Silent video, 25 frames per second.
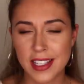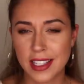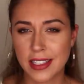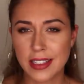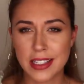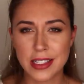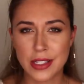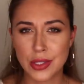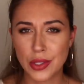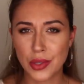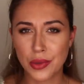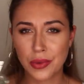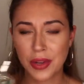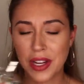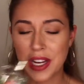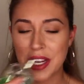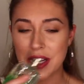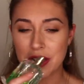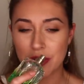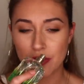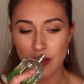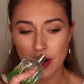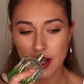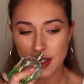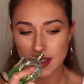like this
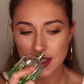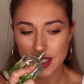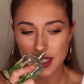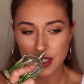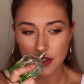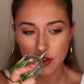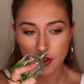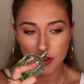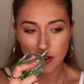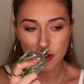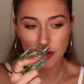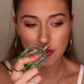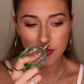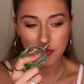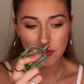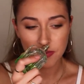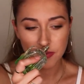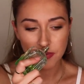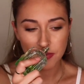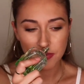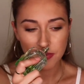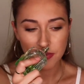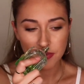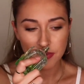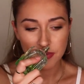green grassy note,
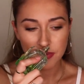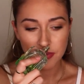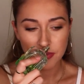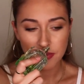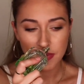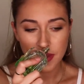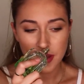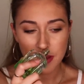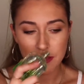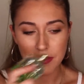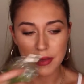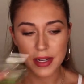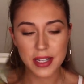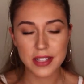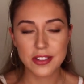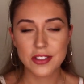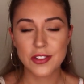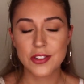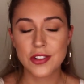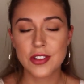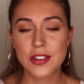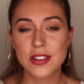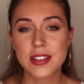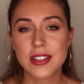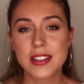but
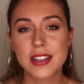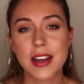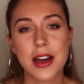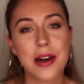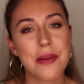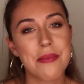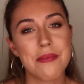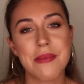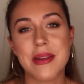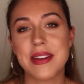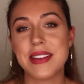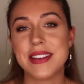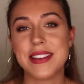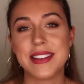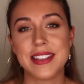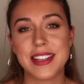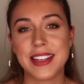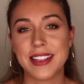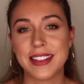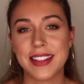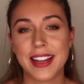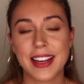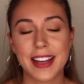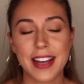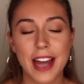it's just
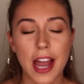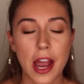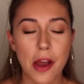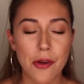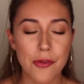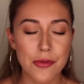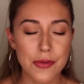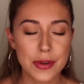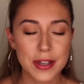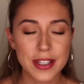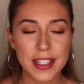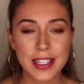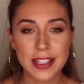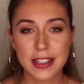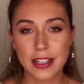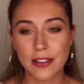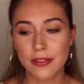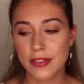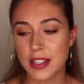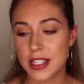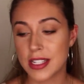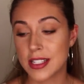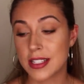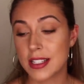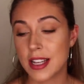amazing. Like, I really
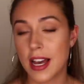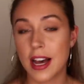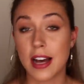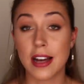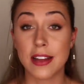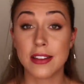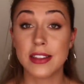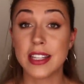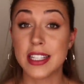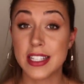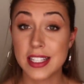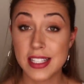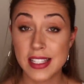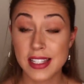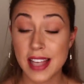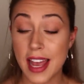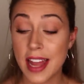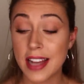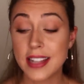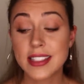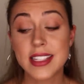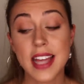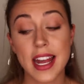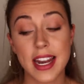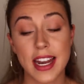love this this
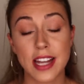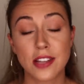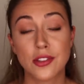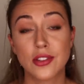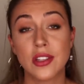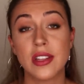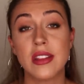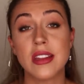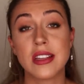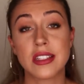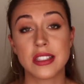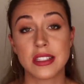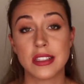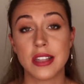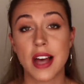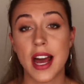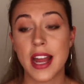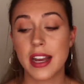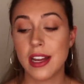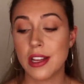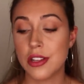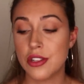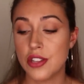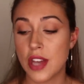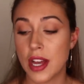scent, and actually this
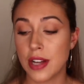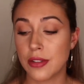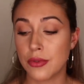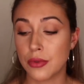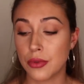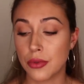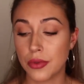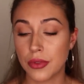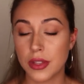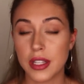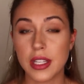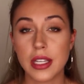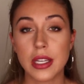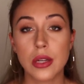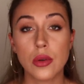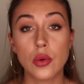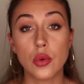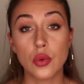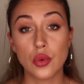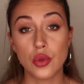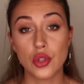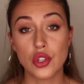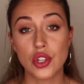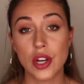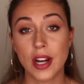line in general, the
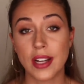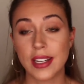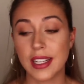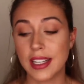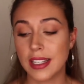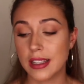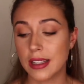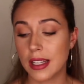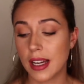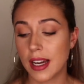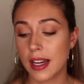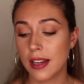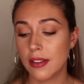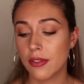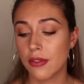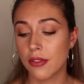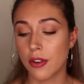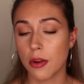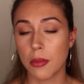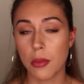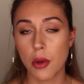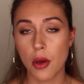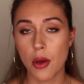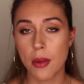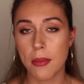Un Jardin line
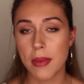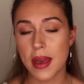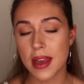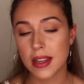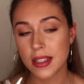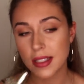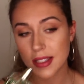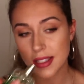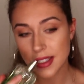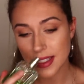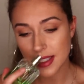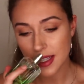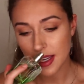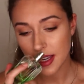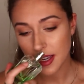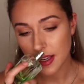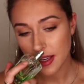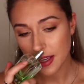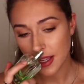from Hermes.